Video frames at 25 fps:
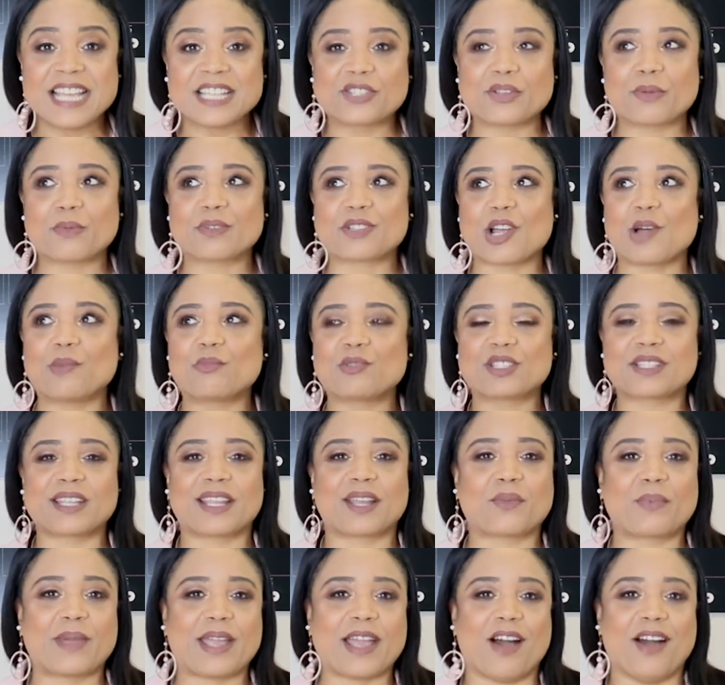So it was almost
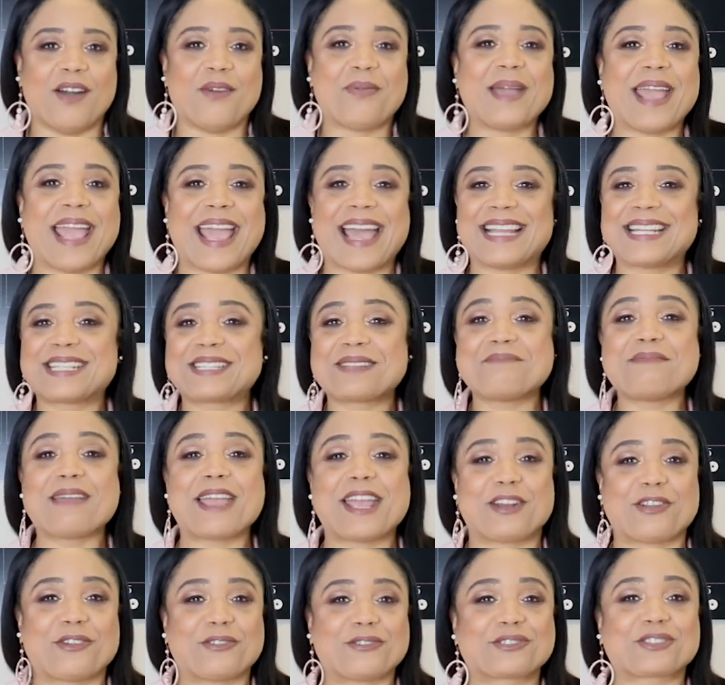like we had
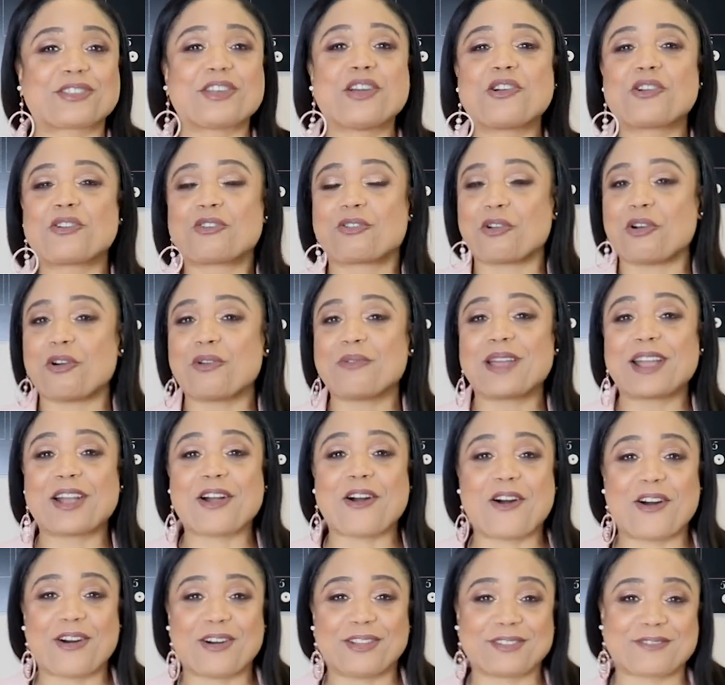tomatoes growing
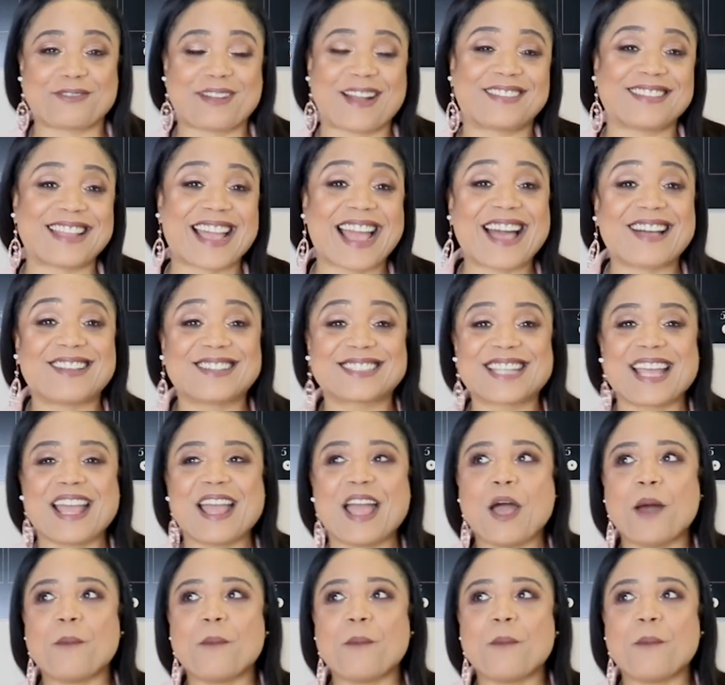all around the house.